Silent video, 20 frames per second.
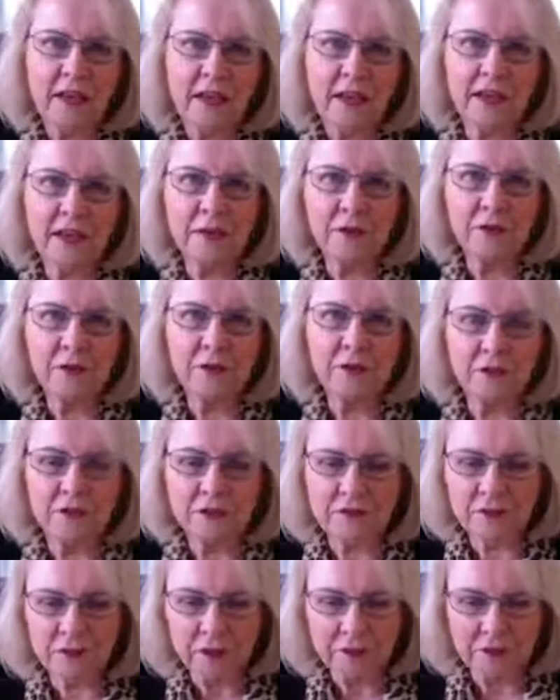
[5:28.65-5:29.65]
and emotional
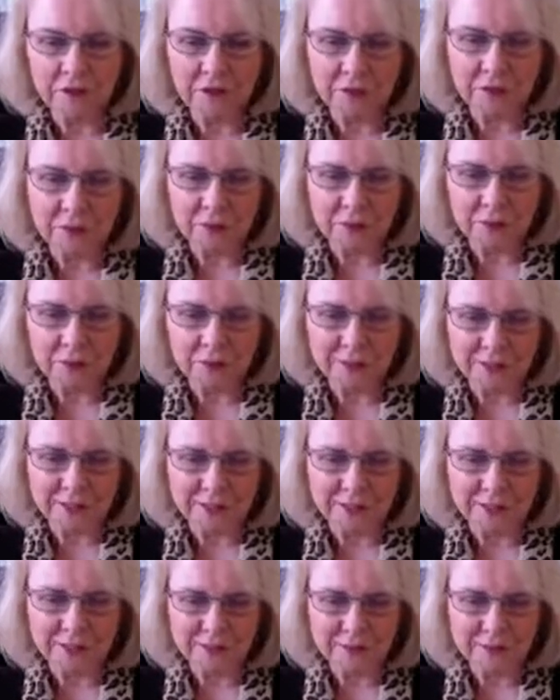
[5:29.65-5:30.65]
development that took
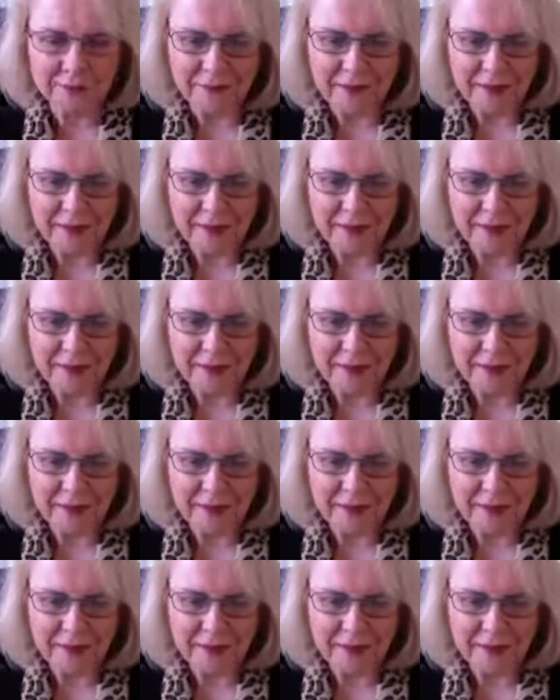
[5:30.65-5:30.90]
place.